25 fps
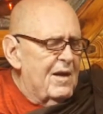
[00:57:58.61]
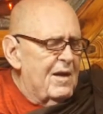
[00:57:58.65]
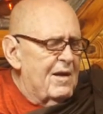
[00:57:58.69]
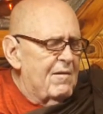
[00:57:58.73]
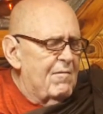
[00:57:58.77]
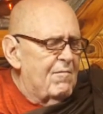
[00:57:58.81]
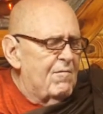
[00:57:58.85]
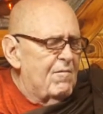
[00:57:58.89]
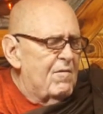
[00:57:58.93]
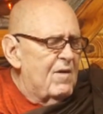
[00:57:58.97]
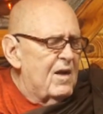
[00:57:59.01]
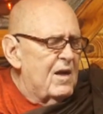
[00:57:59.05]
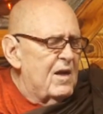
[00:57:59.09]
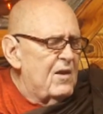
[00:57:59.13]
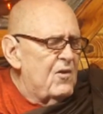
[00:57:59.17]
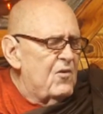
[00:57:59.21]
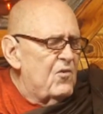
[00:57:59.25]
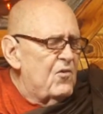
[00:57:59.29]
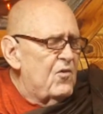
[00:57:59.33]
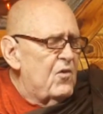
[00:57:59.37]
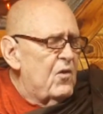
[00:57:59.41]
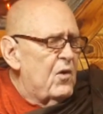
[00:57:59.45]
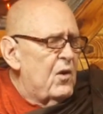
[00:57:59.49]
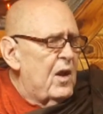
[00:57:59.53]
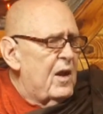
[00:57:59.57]

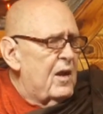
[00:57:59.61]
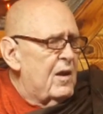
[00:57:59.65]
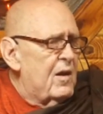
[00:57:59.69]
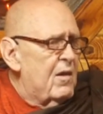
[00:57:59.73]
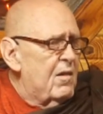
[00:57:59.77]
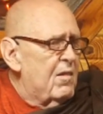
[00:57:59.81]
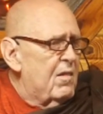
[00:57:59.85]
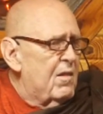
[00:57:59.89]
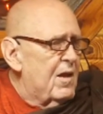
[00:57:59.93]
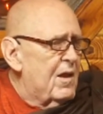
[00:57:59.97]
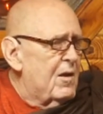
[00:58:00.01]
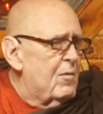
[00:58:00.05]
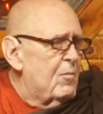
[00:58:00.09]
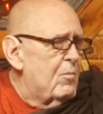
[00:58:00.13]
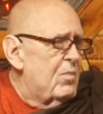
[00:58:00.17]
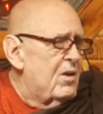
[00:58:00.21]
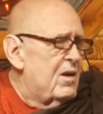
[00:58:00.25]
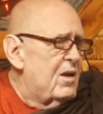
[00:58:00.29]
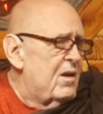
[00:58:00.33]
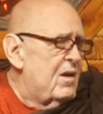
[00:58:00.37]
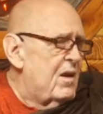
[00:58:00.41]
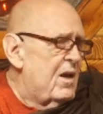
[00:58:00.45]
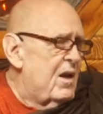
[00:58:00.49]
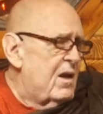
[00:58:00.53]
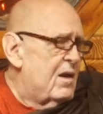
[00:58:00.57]
advice to
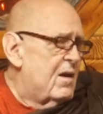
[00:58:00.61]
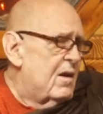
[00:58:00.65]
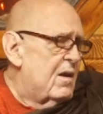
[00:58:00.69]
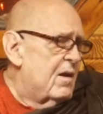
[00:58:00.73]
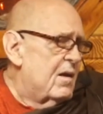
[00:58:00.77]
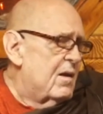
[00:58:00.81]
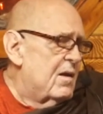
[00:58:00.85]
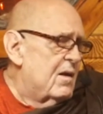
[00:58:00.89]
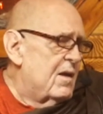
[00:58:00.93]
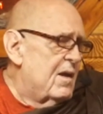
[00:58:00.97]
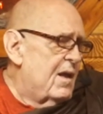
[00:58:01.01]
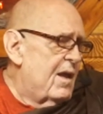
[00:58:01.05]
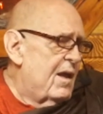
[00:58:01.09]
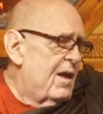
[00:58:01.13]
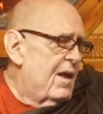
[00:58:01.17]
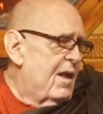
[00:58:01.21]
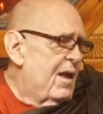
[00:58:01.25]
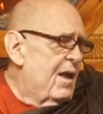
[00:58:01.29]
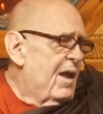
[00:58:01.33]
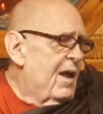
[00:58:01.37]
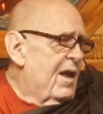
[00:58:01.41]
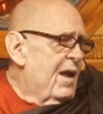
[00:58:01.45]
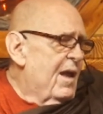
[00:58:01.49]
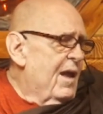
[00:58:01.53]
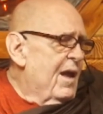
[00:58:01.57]
Anathapindika.
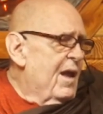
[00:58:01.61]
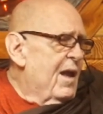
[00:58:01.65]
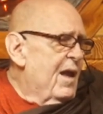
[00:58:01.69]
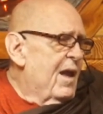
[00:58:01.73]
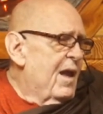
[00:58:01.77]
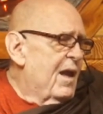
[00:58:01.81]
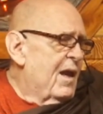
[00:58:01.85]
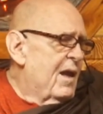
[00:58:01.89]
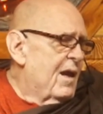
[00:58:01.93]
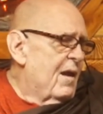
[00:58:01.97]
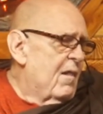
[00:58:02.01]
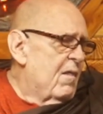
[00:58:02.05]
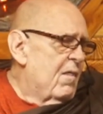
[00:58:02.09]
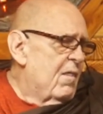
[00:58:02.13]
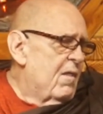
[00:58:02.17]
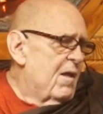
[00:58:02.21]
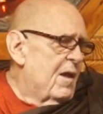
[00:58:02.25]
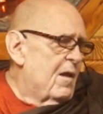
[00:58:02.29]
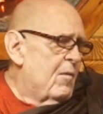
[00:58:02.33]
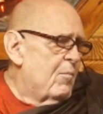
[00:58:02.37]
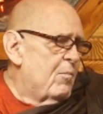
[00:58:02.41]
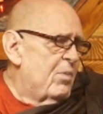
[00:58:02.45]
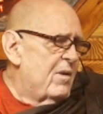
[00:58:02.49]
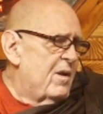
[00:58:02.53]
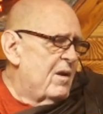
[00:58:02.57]

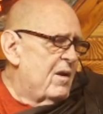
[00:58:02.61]
Anathan